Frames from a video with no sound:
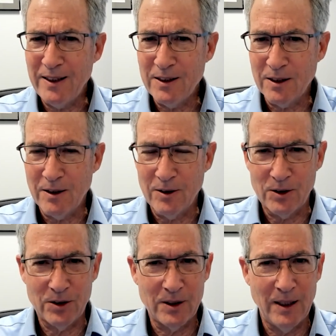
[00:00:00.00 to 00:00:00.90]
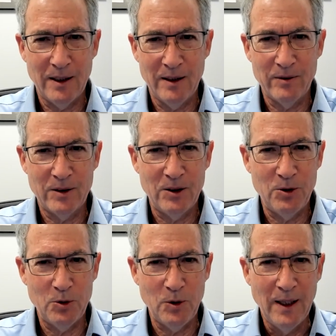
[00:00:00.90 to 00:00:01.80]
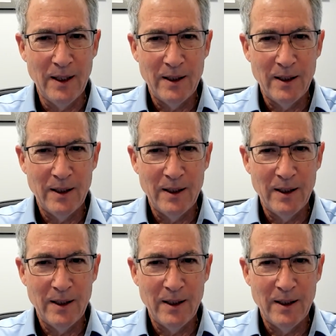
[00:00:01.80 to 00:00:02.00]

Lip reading: DSARs to